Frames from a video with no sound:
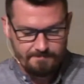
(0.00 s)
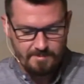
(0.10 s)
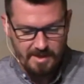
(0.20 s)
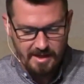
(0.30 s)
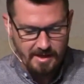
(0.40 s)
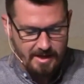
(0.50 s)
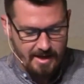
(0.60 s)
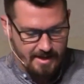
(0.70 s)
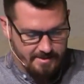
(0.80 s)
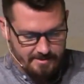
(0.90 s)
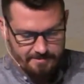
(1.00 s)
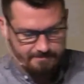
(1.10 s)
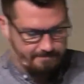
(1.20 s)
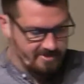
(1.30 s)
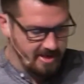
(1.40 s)
Beginning and an end,
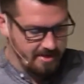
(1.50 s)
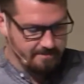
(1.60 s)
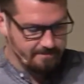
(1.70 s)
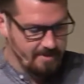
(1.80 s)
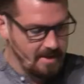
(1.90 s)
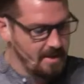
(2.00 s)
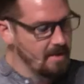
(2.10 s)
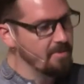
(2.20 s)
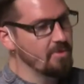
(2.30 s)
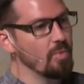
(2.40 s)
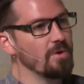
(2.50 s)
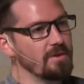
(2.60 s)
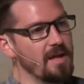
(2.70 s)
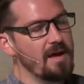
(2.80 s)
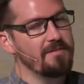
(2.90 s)
done. But the word
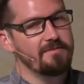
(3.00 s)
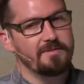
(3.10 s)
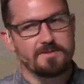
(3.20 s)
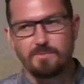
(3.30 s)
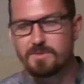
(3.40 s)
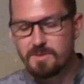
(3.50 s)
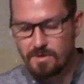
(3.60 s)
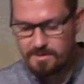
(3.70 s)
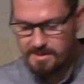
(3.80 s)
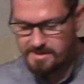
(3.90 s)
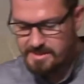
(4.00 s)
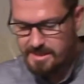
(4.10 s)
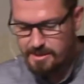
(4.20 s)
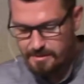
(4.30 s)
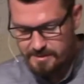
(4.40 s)
love is in what's called the
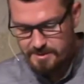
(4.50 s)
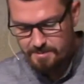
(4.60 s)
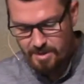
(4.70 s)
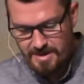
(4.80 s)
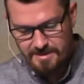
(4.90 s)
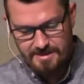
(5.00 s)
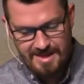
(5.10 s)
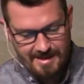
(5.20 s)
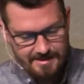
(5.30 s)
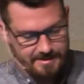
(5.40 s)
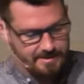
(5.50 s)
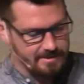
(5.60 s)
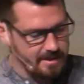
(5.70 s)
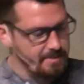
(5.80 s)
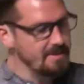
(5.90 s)
continuous present tense,
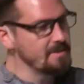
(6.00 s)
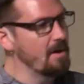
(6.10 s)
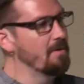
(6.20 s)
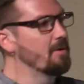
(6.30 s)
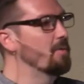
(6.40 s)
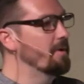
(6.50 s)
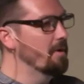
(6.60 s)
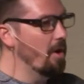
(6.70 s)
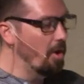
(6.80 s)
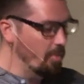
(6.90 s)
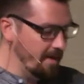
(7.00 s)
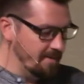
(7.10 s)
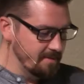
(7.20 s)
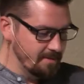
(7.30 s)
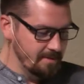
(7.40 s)
and it means ongoing,
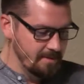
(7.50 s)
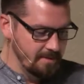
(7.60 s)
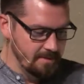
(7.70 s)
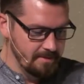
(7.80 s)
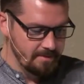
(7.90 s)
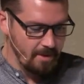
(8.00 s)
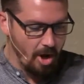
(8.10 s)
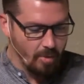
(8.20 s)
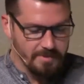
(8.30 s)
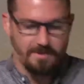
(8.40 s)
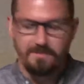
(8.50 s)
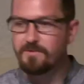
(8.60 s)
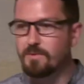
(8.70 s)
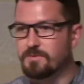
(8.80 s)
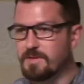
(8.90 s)
always. Always
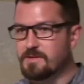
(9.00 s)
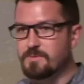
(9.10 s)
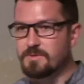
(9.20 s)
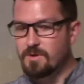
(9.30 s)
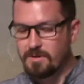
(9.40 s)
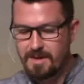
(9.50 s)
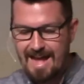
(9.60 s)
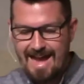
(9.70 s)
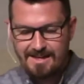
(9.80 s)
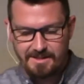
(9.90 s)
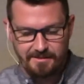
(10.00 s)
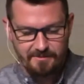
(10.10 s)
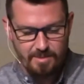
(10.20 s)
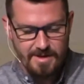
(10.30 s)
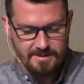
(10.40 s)
unfolding. It's what's called an
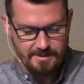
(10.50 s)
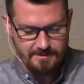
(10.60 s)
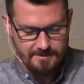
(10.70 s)
active present.